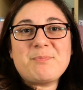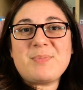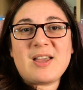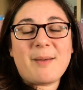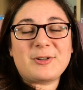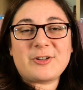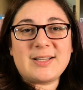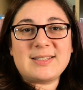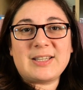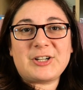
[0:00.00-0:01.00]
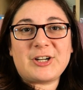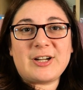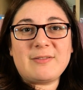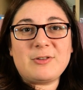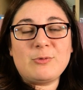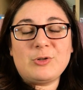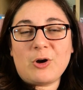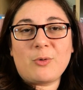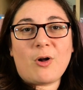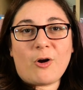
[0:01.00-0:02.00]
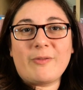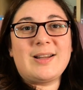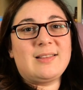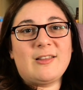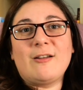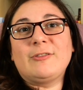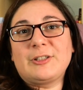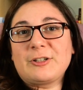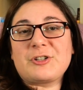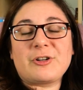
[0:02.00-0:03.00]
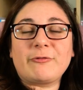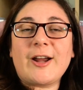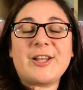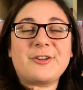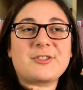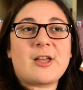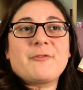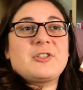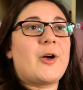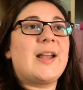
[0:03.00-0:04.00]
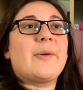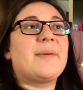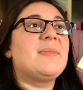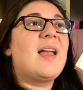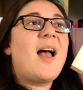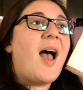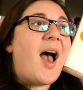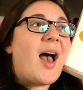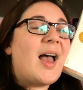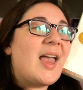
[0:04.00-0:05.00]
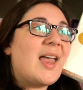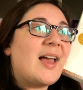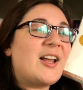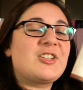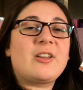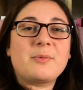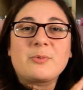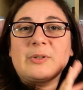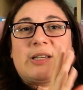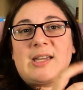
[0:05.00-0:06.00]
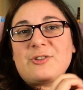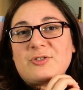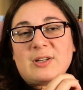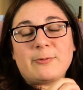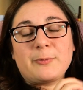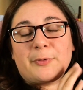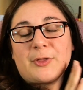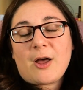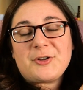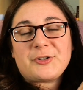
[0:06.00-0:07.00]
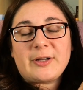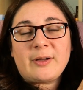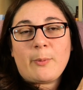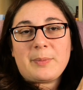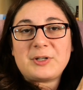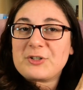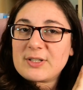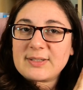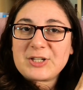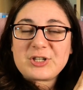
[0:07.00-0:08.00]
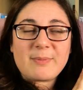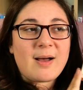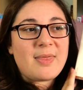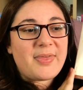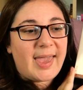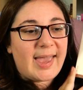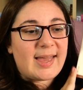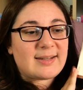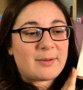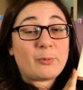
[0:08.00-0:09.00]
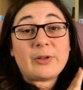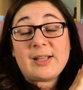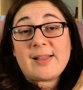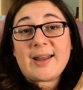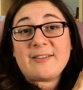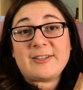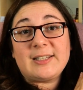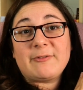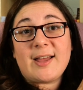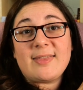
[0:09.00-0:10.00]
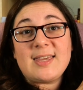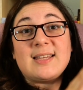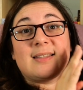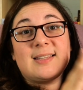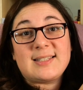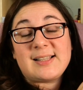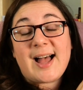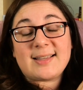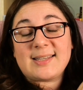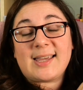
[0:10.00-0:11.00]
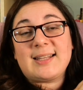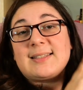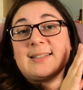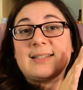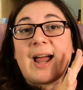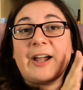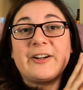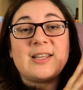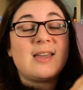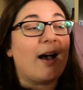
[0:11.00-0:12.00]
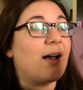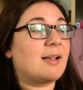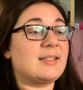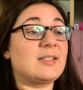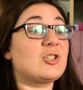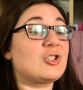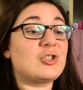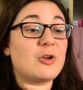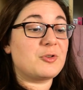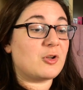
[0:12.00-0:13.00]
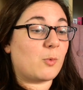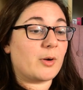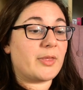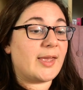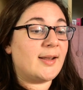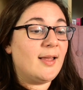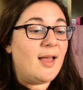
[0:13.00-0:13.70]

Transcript: become a translator if you don't already love literature and writing yourself. So anyway, I just thought it was really interesting food for thought during Women in Translation Month, and I'm really glad I finally read this classic in its entirety because it's so worth it.